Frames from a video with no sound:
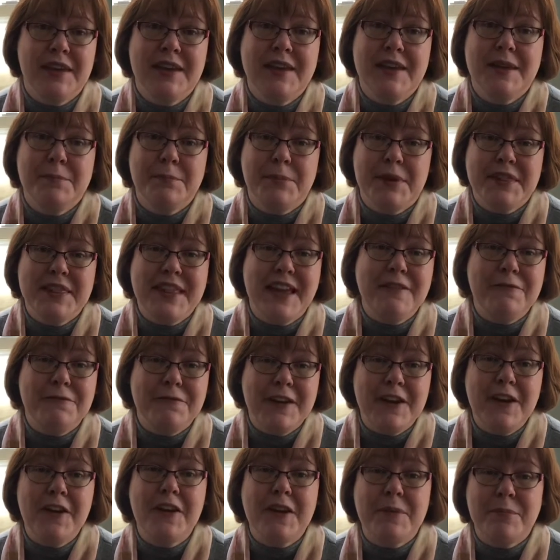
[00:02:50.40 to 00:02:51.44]
But they
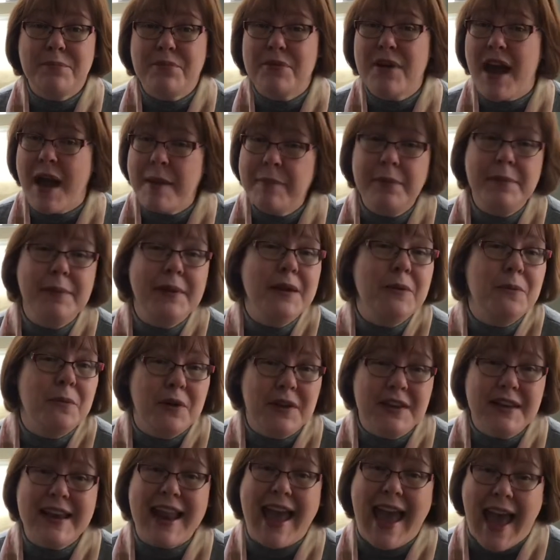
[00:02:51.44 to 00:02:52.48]
figured it probably
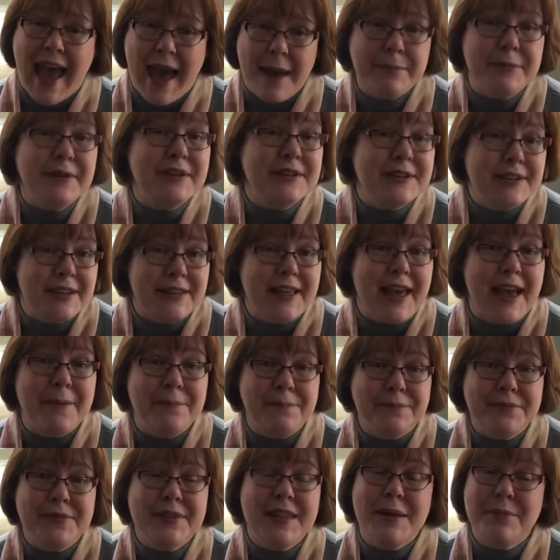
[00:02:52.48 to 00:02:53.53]
wouldn't happen to them.
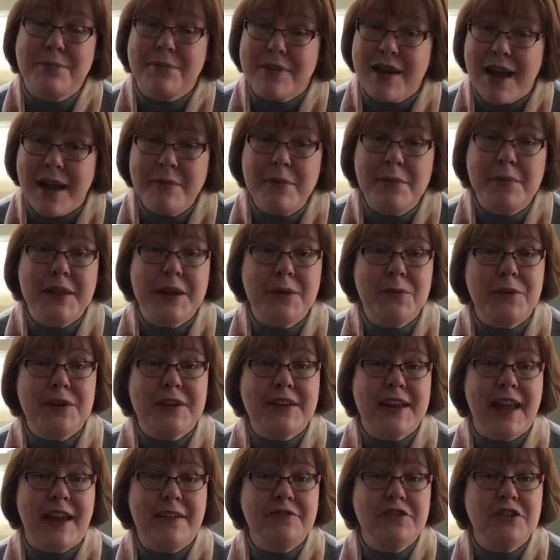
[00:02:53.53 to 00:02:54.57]
They probably
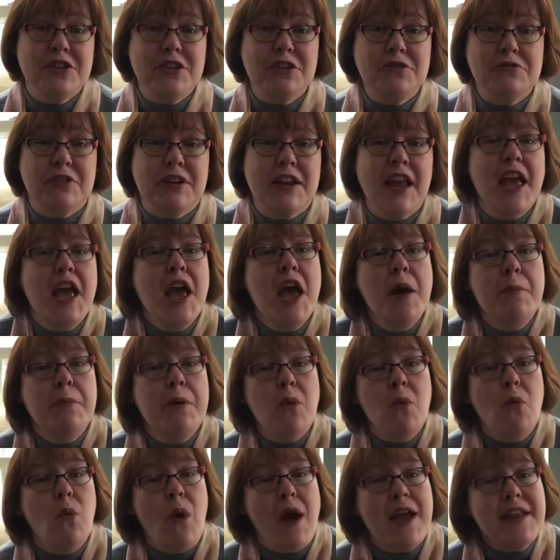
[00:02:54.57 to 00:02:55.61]
wouldn't have children.
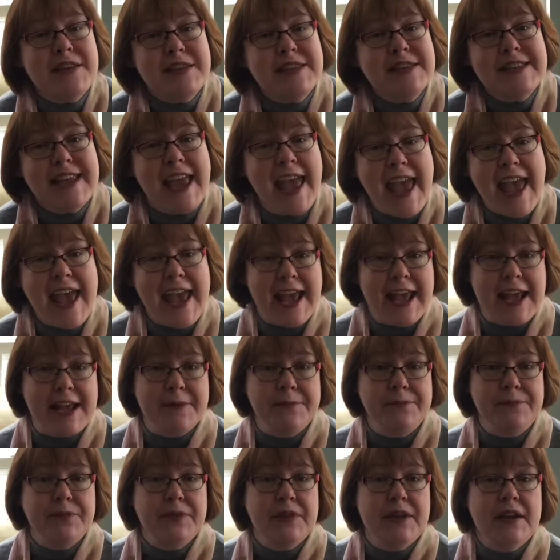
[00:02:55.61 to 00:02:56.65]
But one day,
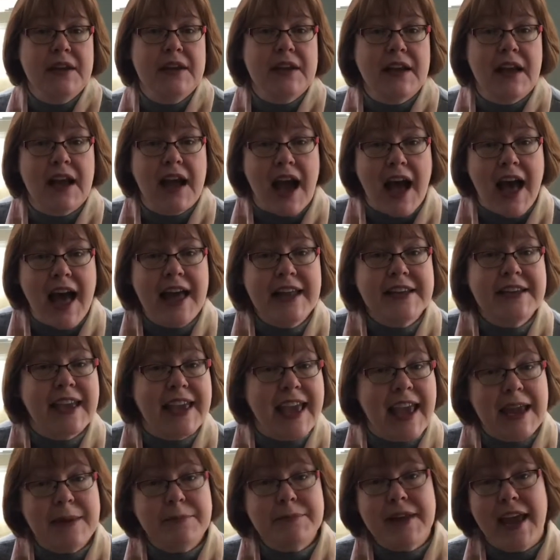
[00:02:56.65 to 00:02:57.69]
God
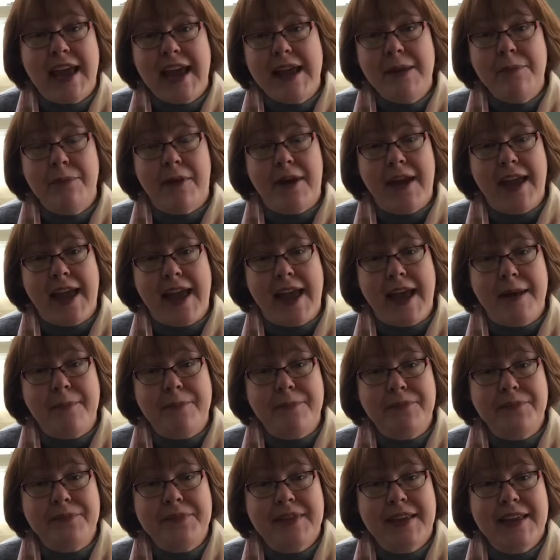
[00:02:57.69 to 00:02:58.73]
came to
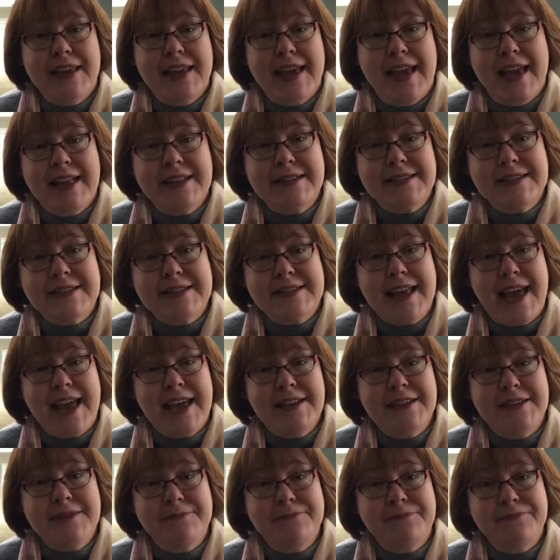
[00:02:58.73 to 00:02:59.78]
Abraham and
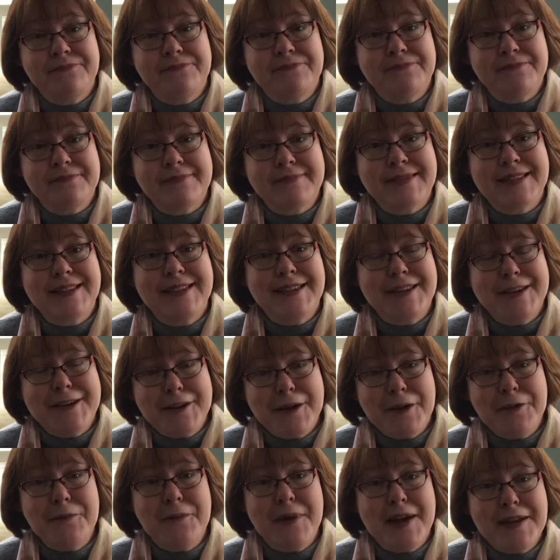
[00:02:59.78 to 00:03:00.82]
said, "You
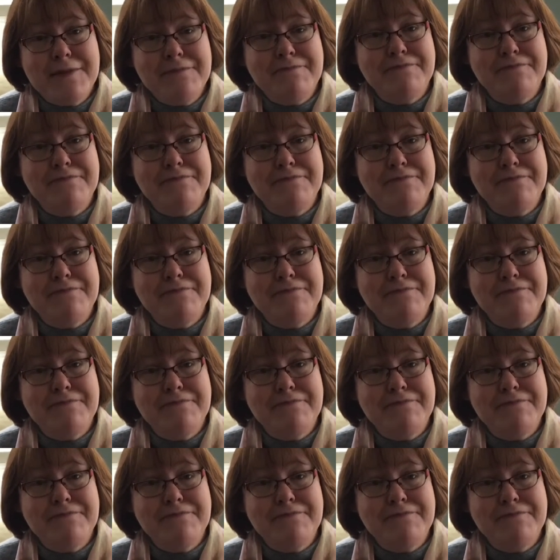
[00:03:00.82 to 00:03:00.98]
know what?